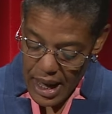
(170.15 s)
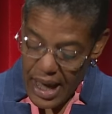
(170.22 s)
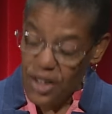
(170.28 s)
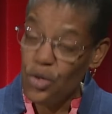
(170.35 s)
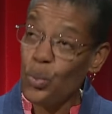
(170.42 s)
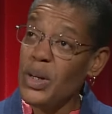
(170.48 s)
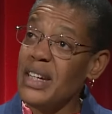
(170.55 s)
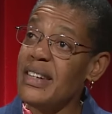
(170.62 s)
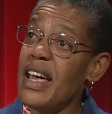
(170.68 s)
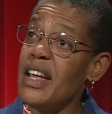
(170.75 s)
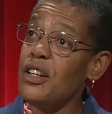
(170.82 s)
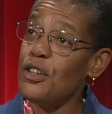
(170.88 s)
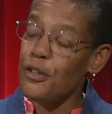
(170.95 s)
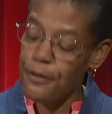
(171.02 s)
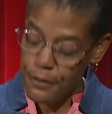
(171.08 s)
as we
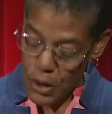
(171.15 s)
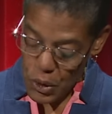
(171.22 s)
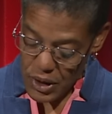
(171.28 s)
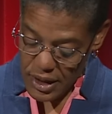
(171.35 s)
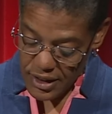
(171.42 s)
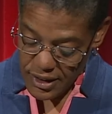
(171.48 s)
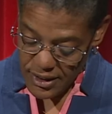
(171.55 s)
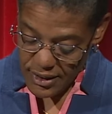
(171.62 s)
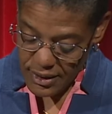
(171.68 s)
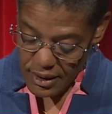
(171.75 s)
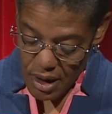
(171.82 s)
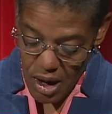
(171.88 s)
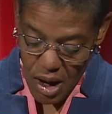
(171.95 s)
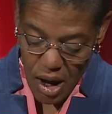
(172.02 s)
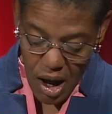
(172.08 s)
tend to focus
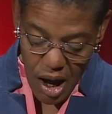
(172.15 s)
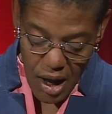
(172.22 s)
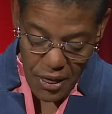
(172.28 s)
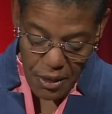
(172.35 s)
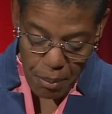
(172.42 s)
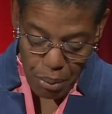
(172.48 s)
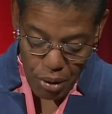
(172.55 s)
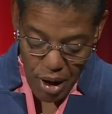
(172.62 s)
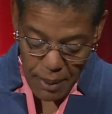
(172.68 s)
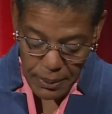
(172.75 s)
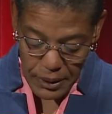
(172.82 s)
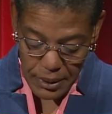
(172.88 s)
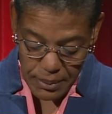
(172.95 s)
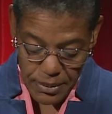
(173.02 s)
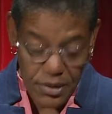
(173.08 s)
on the
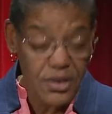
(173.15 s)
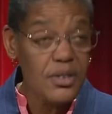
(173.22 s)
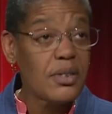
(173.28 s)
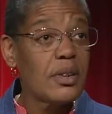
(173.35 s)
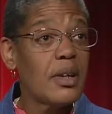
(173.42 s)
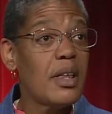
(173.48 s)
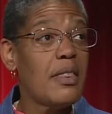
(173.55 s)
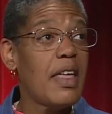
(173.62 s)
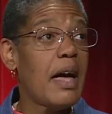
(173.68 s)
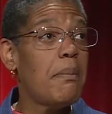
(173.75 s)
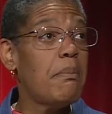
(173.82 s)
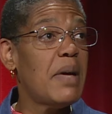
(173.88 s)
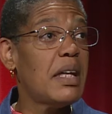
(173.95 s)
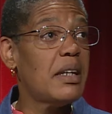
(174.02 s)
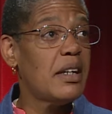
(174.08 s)
problems
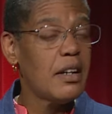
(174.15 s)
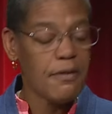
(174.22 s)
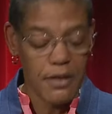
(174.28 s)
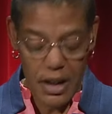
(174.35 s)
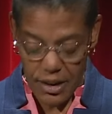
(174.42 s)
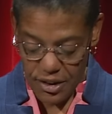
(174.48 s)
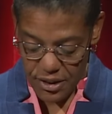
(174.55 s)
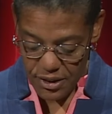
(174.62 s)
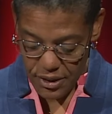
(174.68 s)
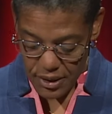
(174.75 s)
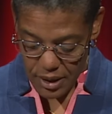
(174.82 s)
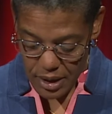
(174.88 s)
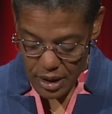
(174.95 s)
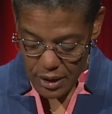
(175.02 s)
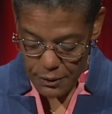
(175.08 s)
that many of us
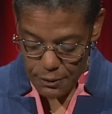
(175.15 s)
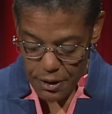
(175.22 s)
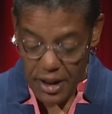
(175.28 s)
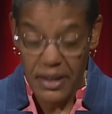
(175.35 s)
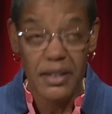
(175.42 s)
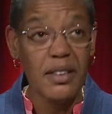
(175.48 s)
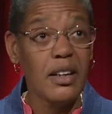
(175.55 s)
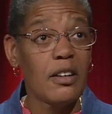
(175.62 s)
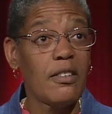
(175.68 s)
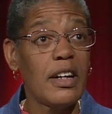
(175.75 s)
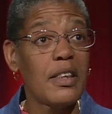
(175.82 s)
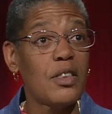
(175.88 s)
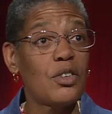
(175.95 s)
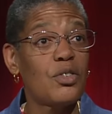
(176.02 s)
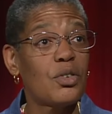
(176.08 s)
confront here
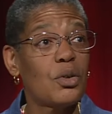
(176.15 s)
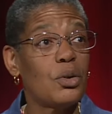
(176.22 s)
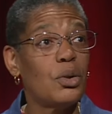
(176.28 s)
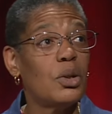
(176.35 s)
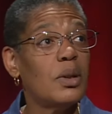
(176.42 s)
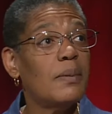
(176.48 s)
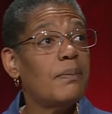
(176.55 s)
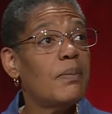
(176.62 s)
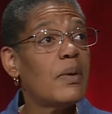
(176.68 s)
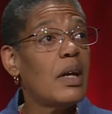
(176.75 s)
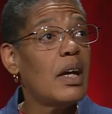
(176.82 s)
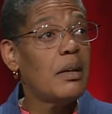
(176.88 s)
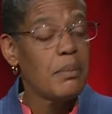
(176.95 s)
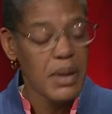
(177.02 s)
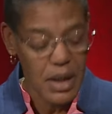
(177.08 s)
at the school
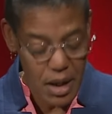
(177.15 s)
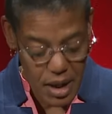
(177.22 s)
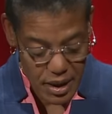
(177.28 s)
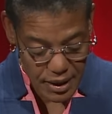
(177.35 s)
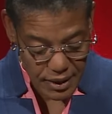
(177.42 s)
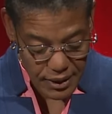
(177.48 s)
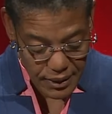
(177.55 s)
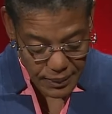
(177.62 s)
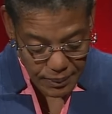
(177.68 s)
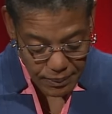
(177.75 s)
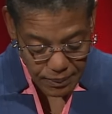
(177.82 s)
and beyond.